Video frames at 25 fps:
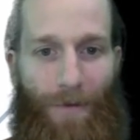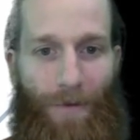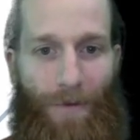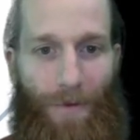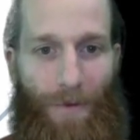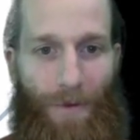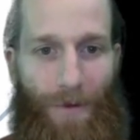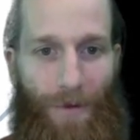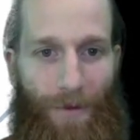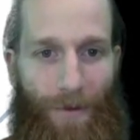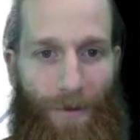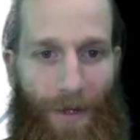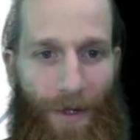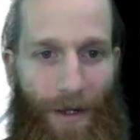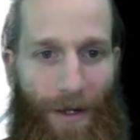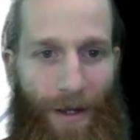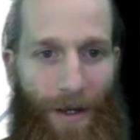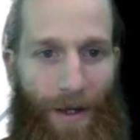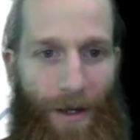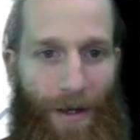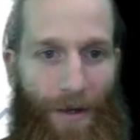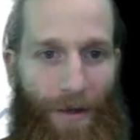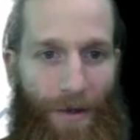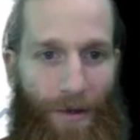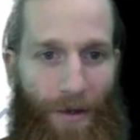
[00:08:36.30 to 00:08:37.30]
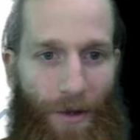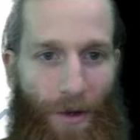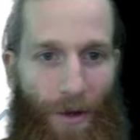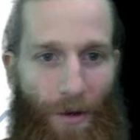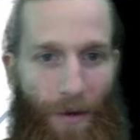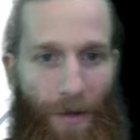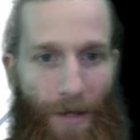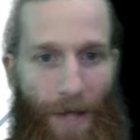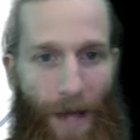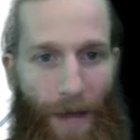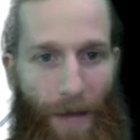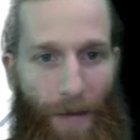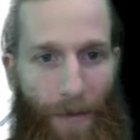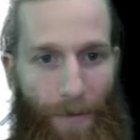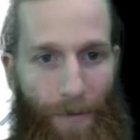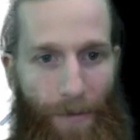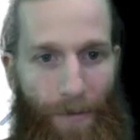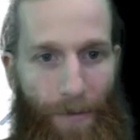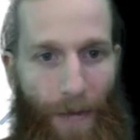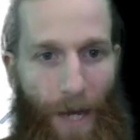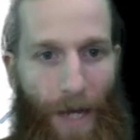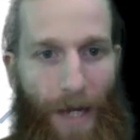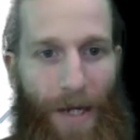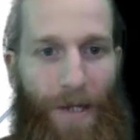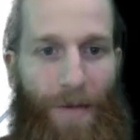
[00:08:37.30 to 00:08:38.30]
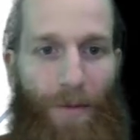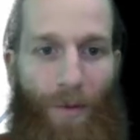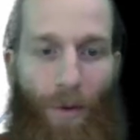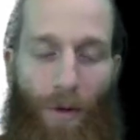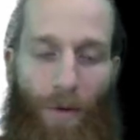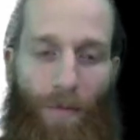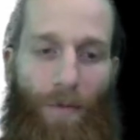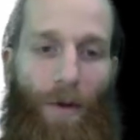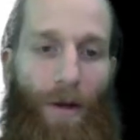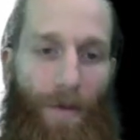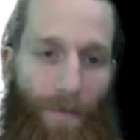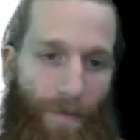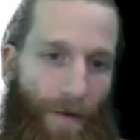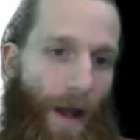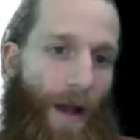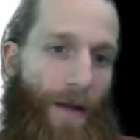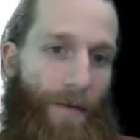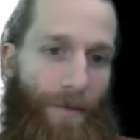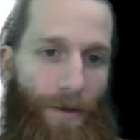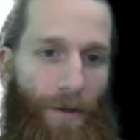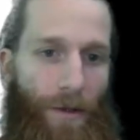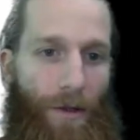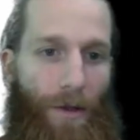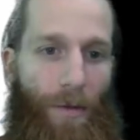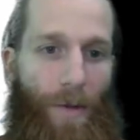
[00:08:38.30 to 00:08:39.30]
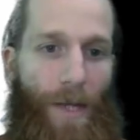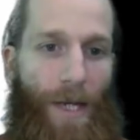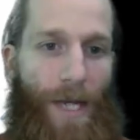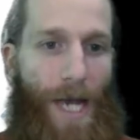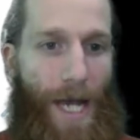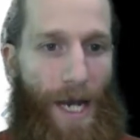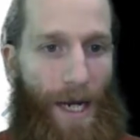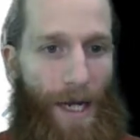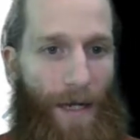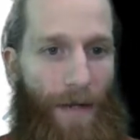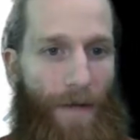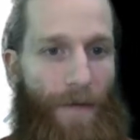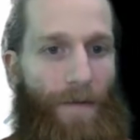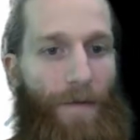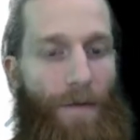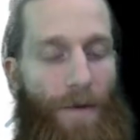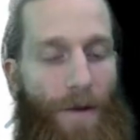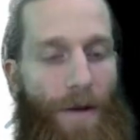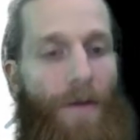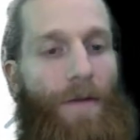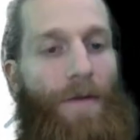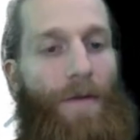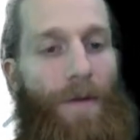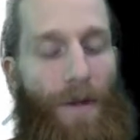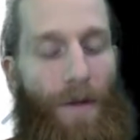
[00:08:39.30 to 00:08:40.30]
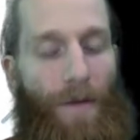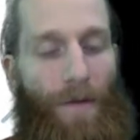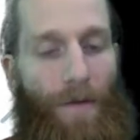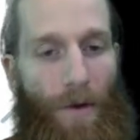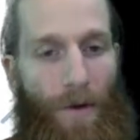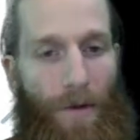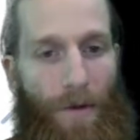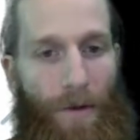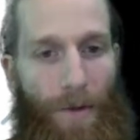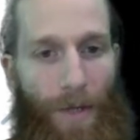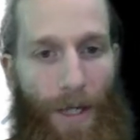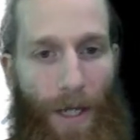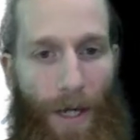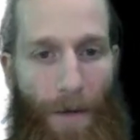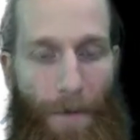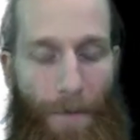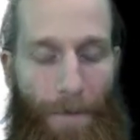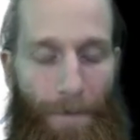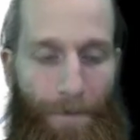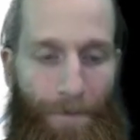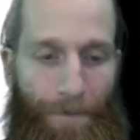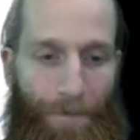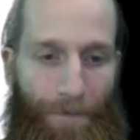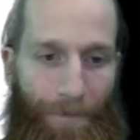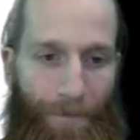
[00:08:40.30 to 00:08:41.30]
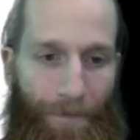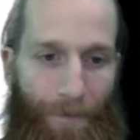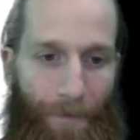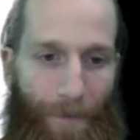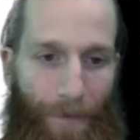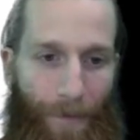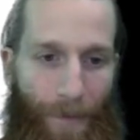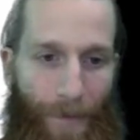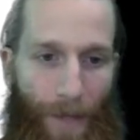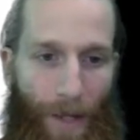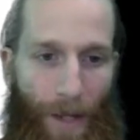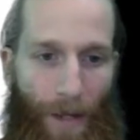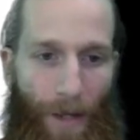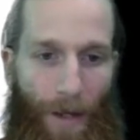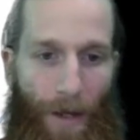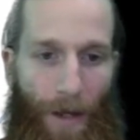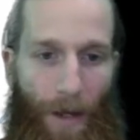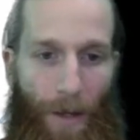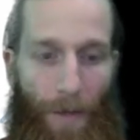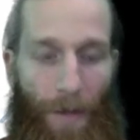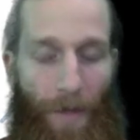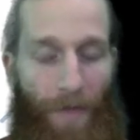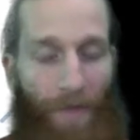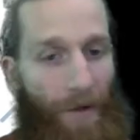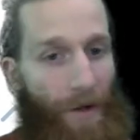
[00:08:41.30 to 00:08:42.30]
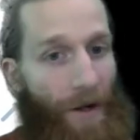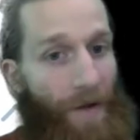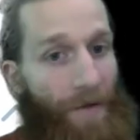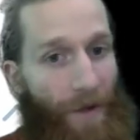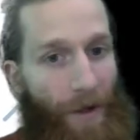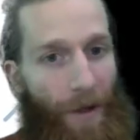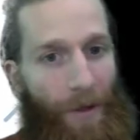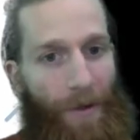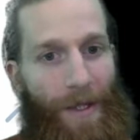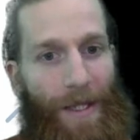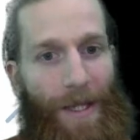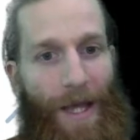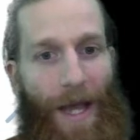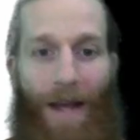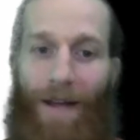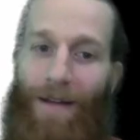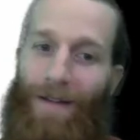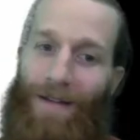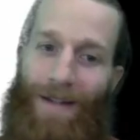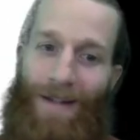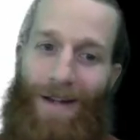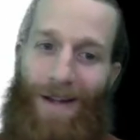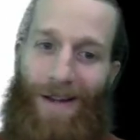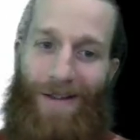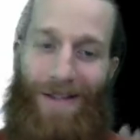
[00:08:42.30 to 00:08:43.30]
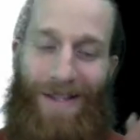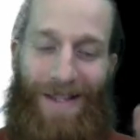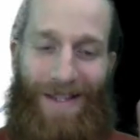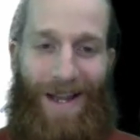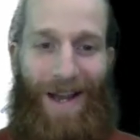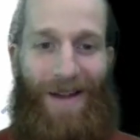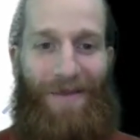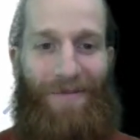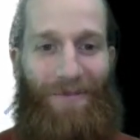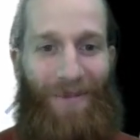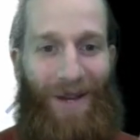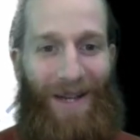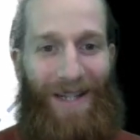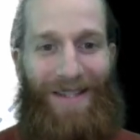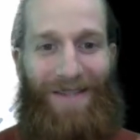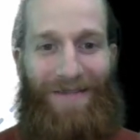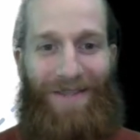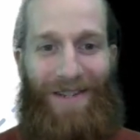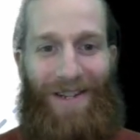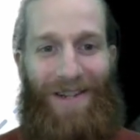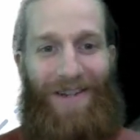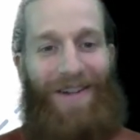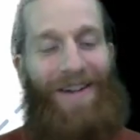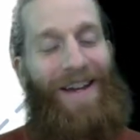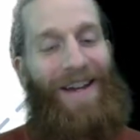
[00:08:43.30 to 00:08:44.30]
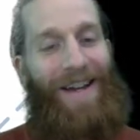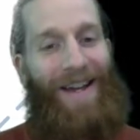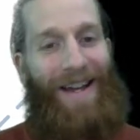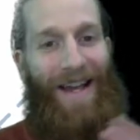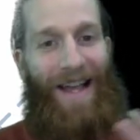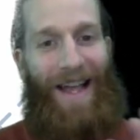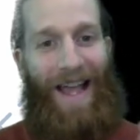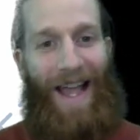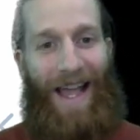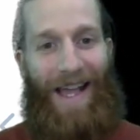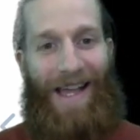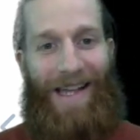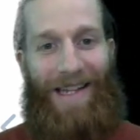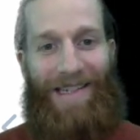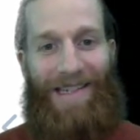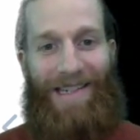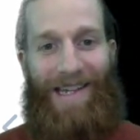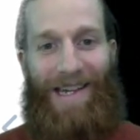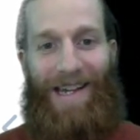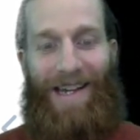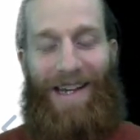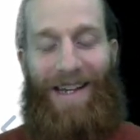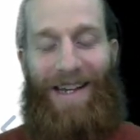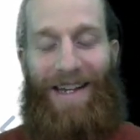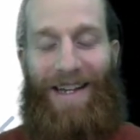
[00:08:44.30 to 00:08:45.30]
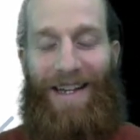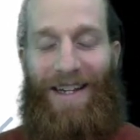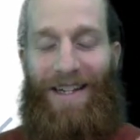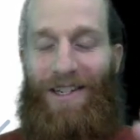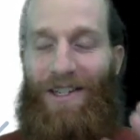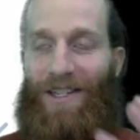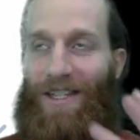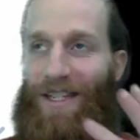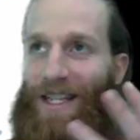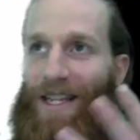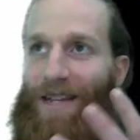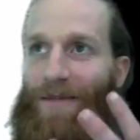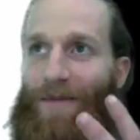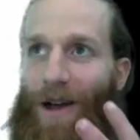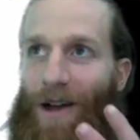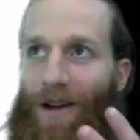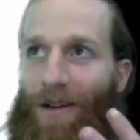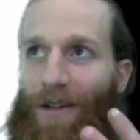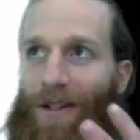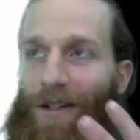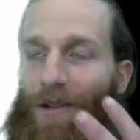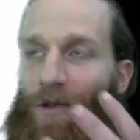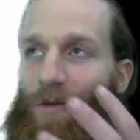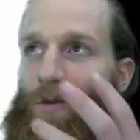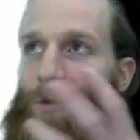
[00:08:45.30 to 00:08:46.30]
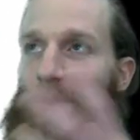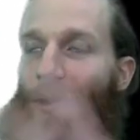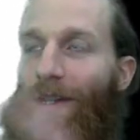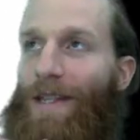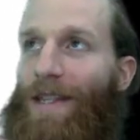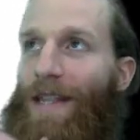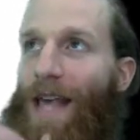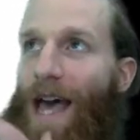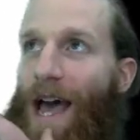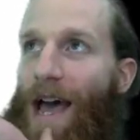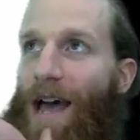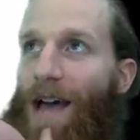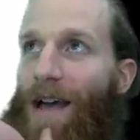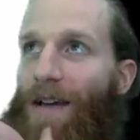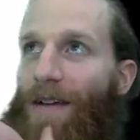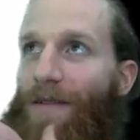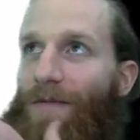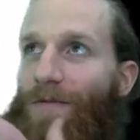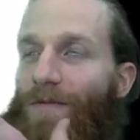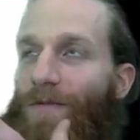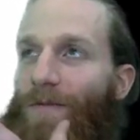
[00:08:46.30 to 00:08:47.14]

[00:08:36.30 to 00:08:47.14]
first one. So yeah, minus 0.15, a little bit negative for the first one there. If you're not following that, stop, pause the video, and just think about, what does that